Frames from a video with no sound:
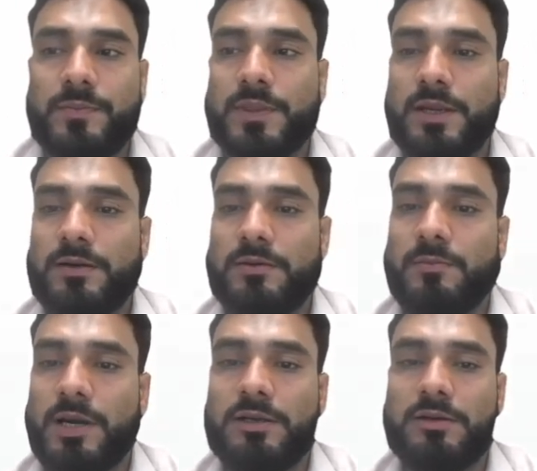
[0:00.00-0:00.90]
That
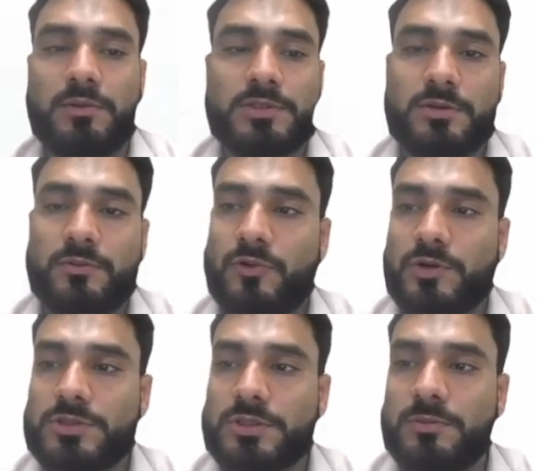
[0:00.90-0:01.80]
might
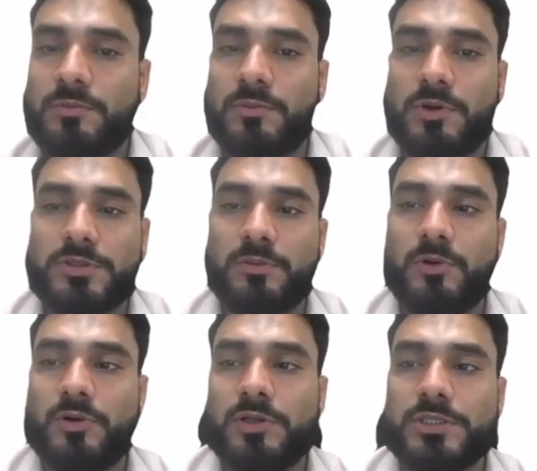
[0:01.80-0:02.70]
for some
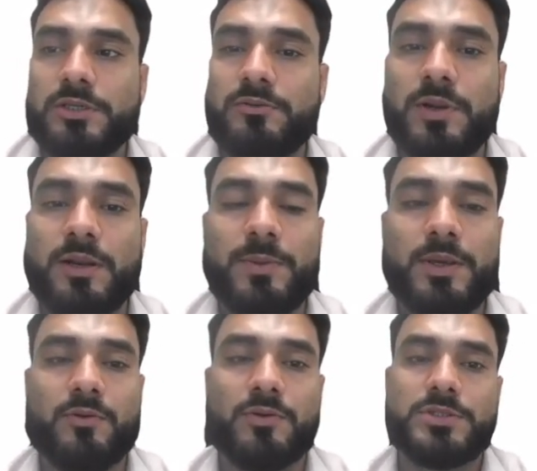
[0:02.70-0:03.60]
modules it will be
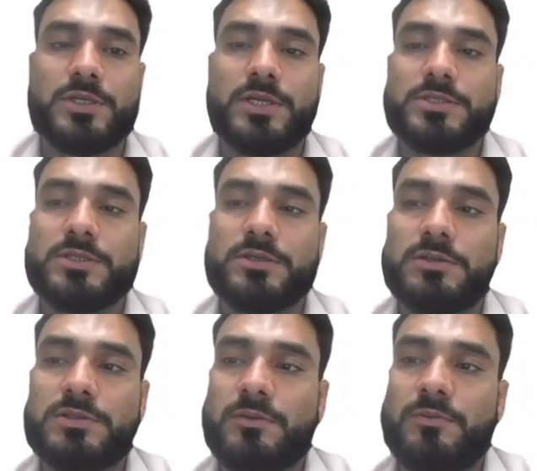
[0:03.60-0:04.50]
question
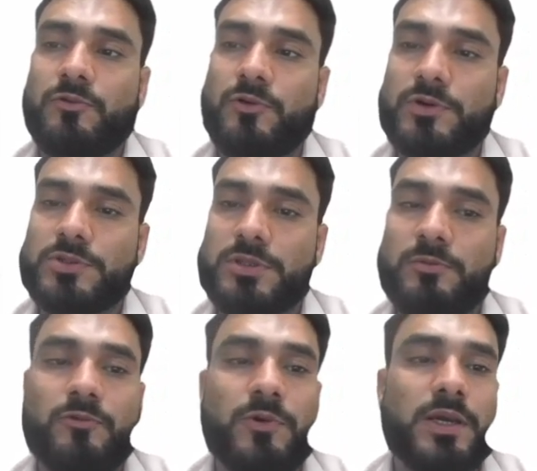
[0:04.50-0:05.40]
answer, some for
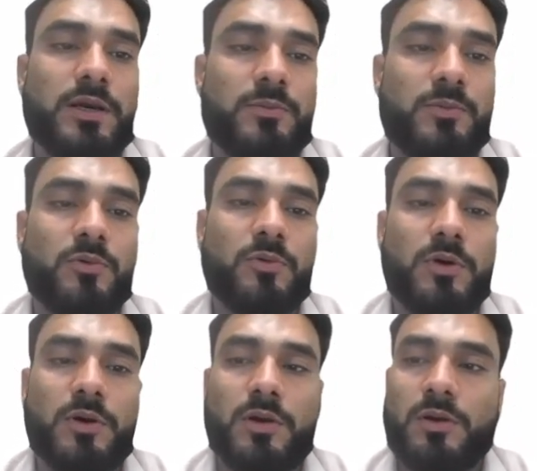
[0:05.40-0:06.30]
some we have to
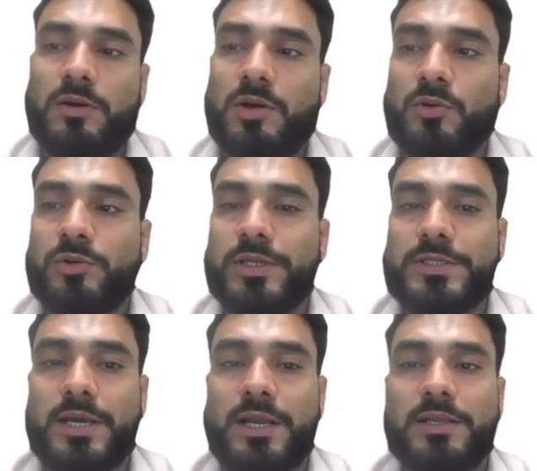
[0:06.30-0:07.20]
do the
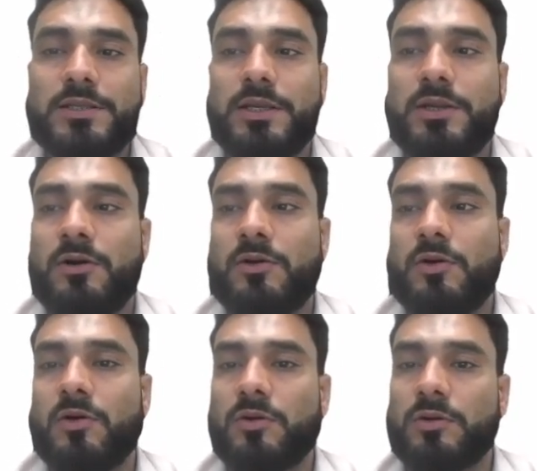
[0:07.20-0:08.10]
challenge in our
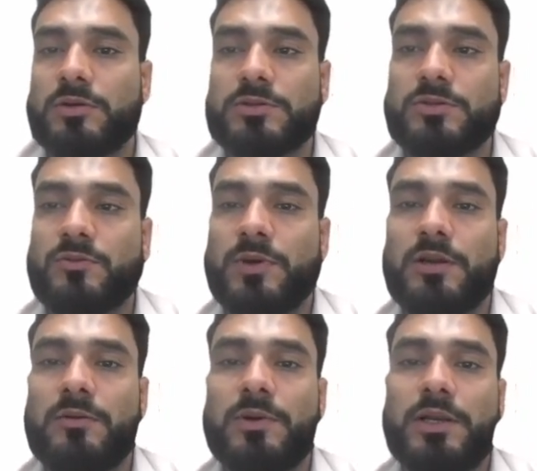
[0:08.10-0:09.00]
org. So
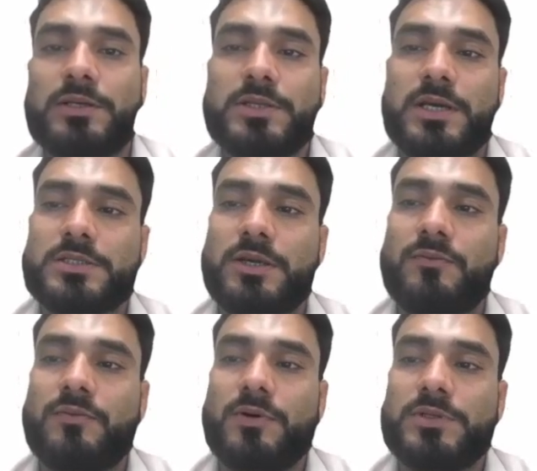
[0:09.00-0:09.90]
wherever it's
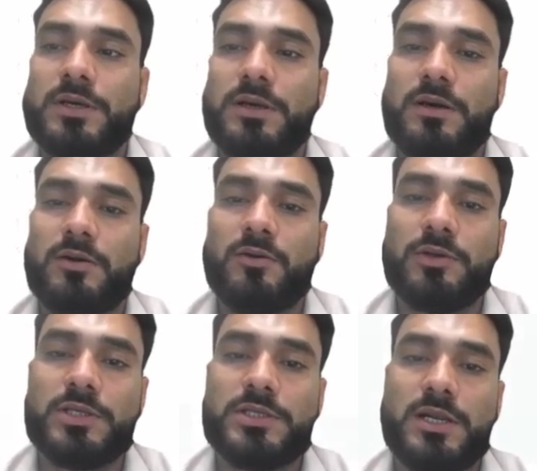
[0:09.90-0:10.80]
asking for doing
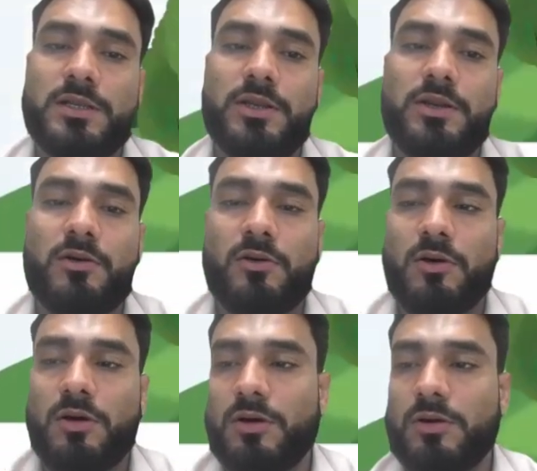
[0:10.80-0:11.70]
the challenge in our
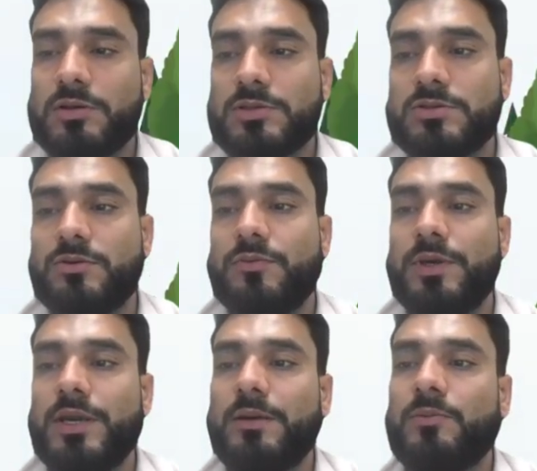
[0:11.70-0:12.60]
org, so
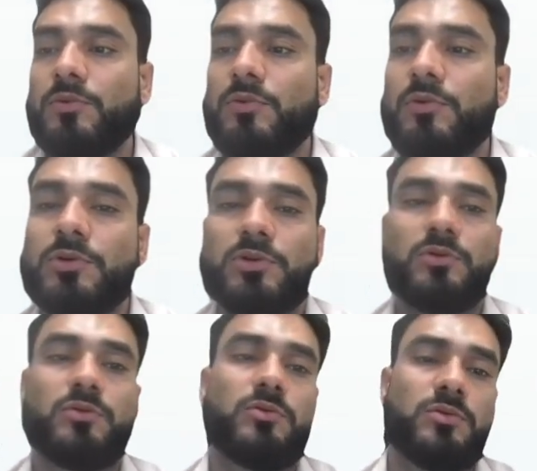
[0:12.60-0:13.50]
we have to go
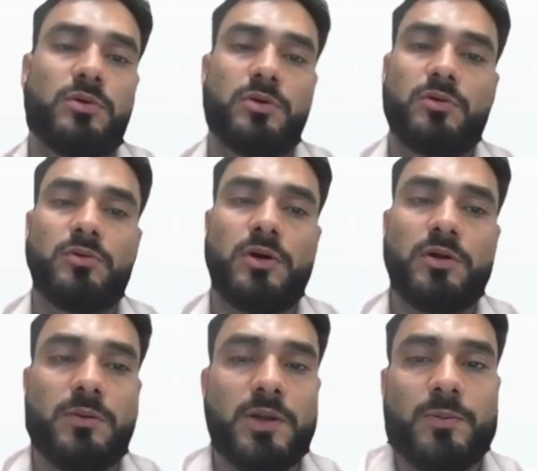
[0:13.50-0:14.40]
to our
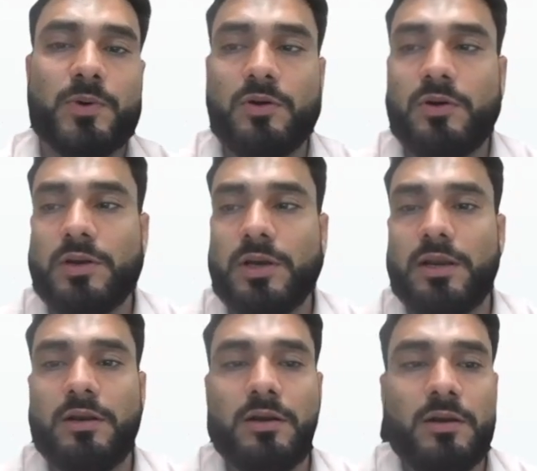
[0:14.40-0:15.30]
developer org
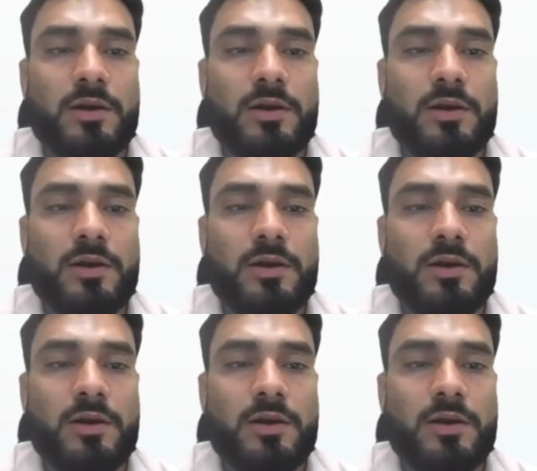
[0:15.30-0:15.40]
and